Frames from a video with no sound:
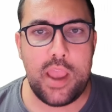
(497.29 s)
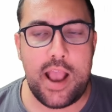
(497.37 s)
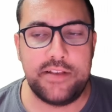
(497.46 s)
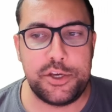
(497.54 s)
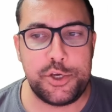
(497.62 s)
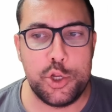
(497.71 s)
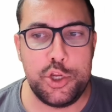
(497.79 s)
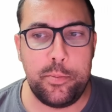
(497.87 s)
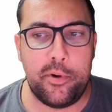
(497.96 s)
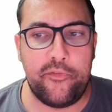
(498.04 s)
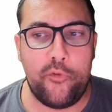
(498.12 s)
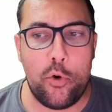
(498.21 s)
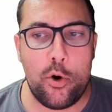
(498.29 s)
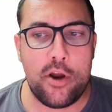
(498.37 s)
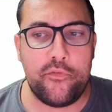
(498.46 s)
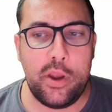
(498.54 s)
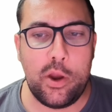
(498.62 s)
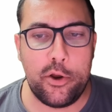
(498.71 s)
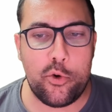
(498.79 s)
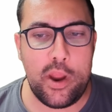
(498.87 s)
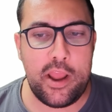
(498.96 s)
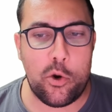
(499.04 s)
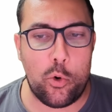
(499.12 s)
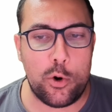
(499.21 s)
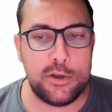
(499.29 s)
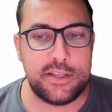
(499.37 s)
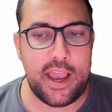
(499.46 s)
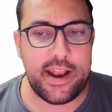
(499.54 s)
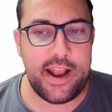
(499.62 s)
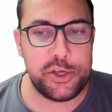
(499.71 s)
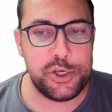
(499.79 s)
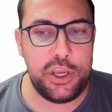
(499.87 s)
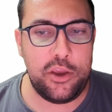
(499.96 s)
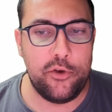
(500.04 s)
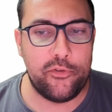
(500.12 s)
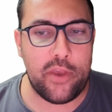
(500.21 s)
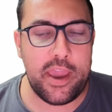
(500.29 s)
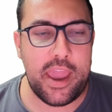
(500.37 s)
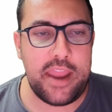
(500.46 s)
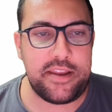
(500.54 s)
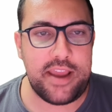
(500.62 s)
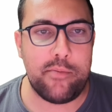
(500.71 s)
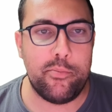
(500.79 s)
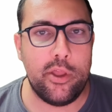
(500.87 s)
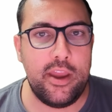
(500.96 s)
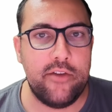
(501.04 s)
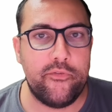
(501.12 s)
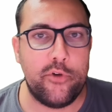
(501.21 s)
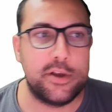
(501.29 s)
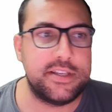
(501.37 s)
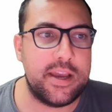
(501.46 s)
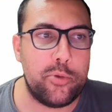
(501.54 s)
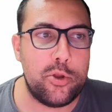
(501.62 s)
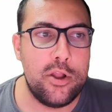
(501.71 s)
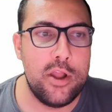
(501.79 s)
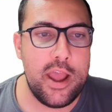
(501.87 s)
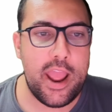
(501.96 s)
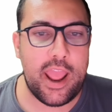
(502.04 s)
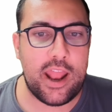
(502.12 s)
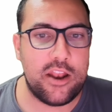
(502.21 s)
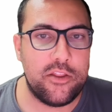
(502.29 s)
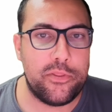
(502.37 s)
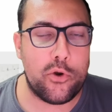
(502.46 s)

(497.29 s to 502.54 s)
as I showed you before, if we go to create course, I can actually use like a template, for example, and there